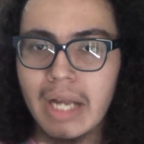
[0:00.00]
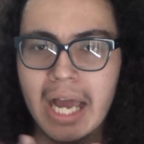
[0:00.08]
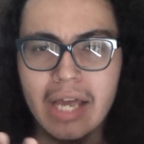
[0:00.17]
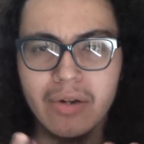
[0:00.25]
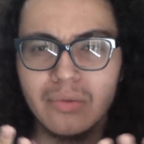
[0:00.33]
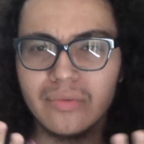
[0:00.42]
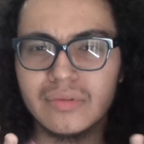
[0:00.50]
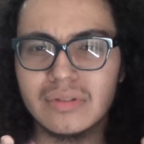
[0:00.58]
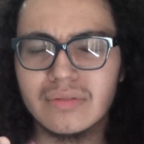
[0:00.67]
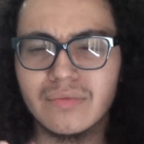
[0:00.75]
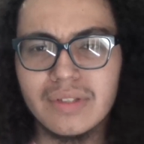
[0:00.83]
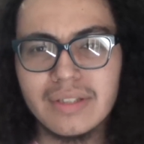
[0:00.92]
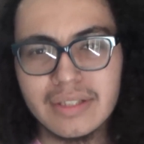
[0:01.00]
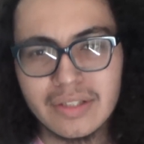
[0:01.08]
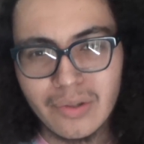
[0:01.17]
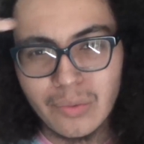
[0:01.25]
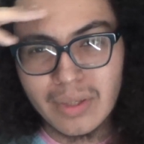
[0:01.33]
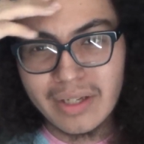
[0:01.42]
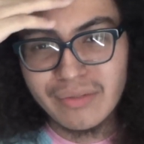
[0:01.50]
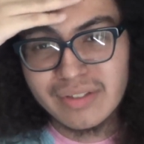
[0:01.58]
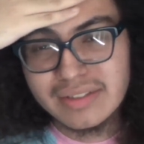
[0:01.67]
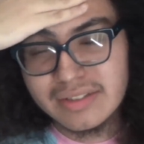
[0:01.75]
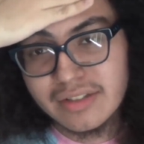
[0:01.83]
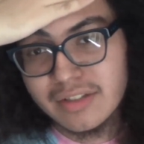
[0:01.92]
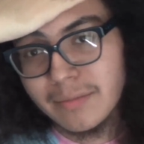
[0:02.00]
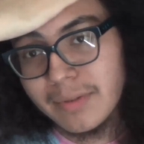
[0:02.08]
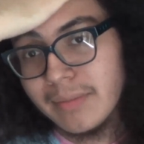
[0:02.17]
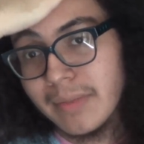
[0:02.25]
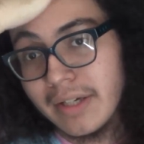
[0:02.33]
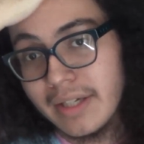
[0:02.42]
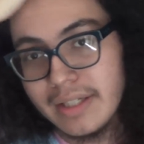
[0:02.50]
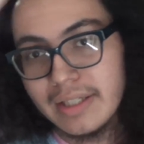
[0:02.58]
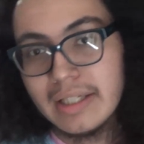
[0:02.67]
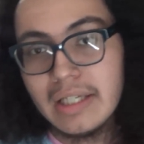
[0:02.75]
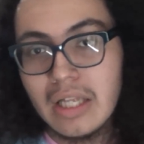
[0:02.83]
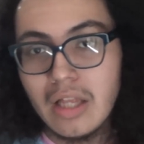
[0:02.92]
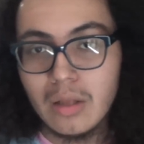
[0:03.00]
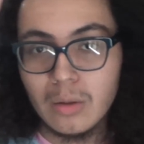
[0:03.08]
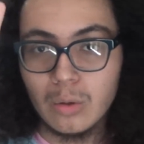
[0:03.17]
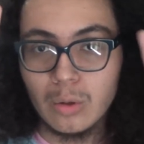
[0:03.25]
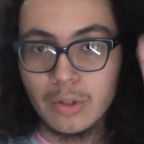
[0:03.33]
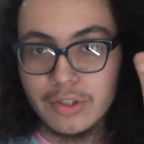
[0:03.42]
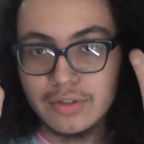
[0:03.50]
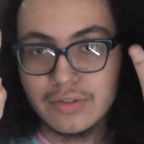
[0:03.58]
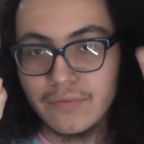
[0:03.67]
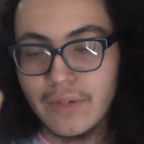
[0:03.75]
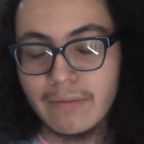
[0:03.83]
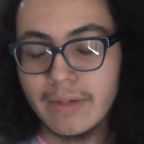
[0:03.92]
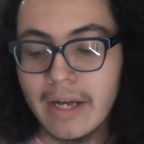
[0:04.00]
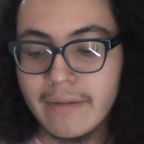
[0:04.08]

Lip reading: I don't really know what I would consider to be my least favorite.